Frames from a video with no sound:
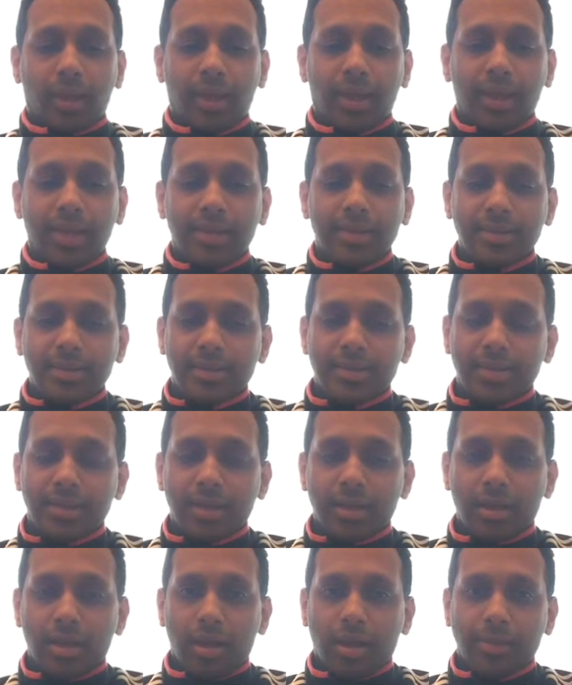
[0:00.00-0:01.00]
And
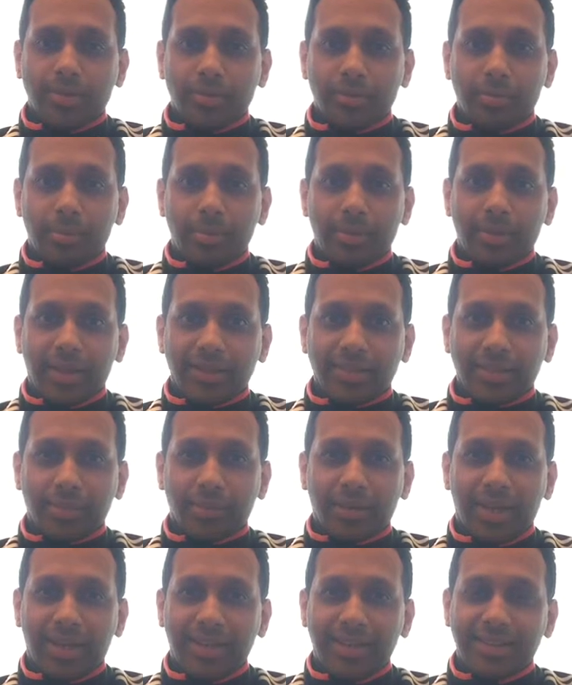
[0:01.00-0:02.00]
I still remember that
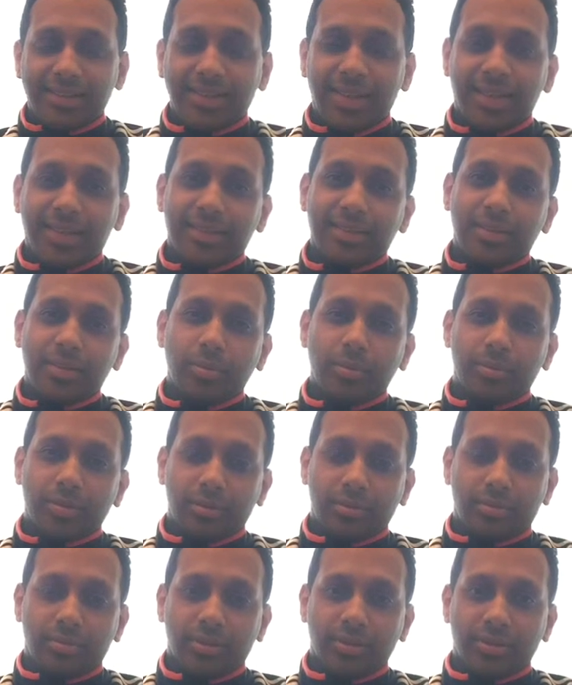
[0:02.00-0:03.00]
summer, 86, it was
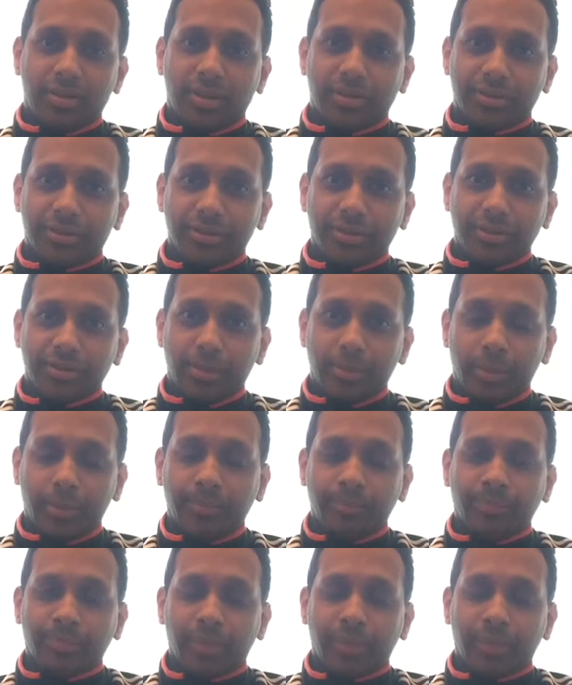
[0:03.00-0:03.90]
a disastrous summer.